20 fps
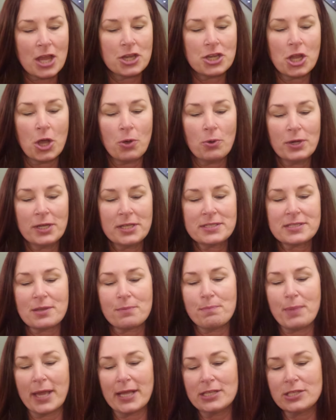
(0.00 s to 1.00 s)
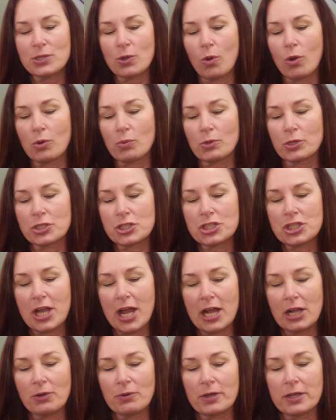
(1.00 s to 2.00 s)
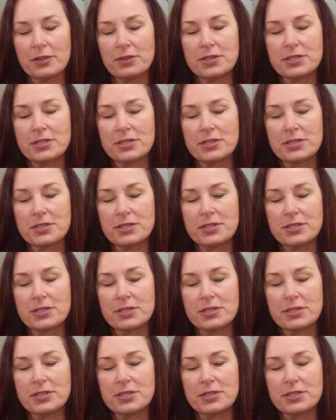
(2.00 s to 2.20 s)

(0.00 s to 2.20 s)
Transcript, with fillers: Known as the base or root chakra,